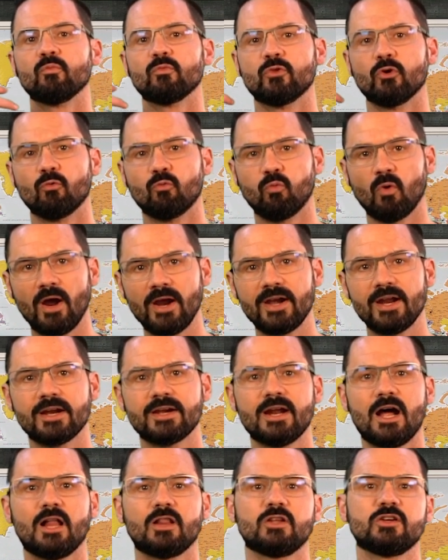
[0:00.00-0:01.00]
the right
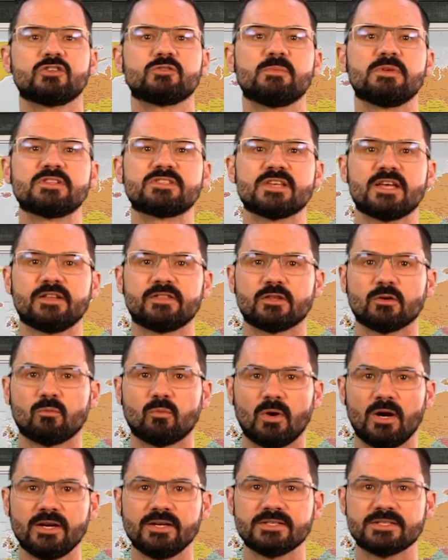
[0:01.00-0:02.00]
acknowledgments at the
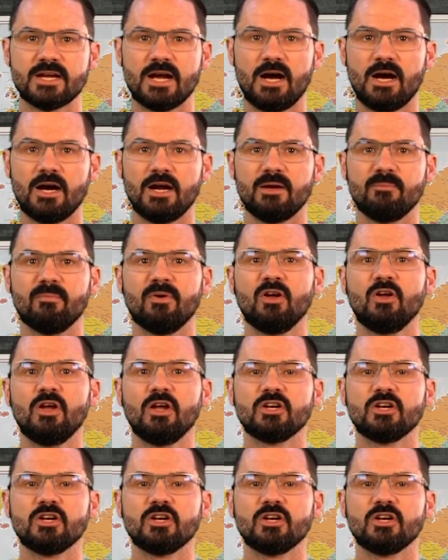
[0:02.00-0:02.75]
right time,